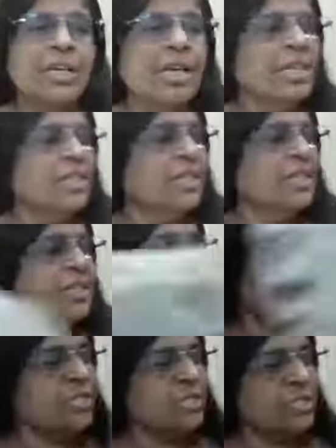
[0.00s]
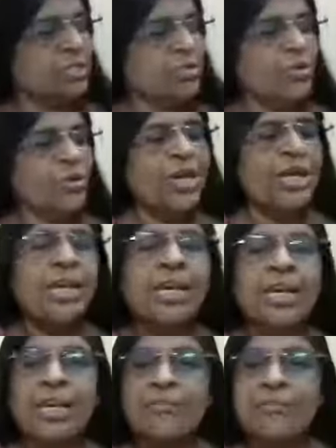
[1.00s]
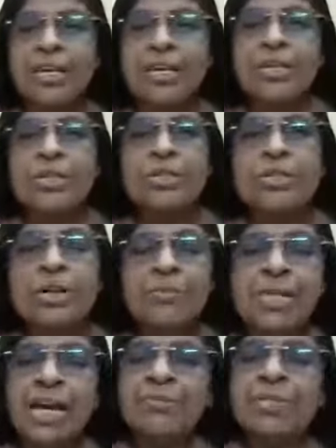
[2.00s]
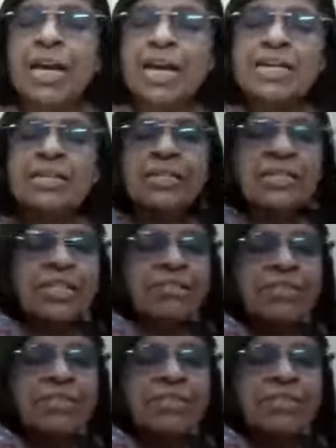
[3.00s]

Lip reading: And this is so healing. So sometimes I give